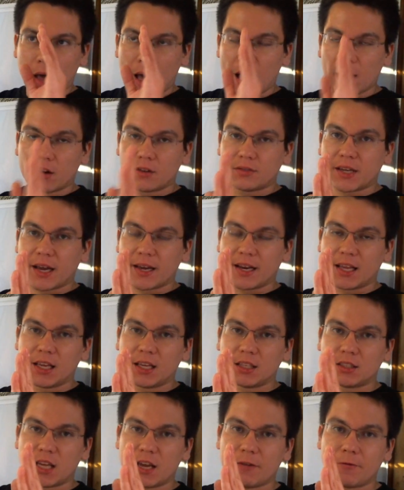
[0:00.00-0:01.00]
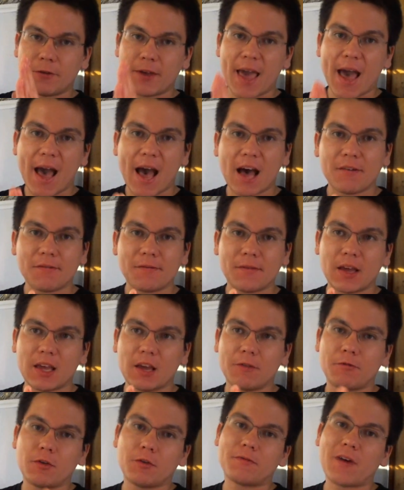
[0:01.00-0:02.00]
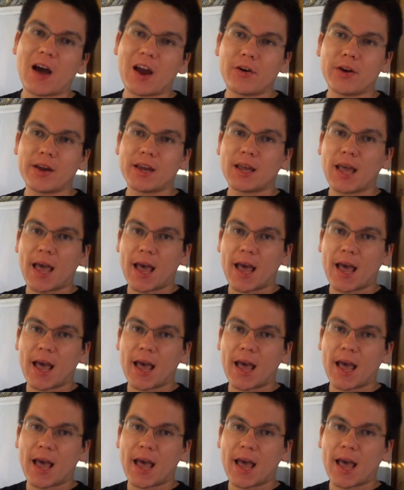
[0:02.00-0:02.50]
Out of sight is if you're firing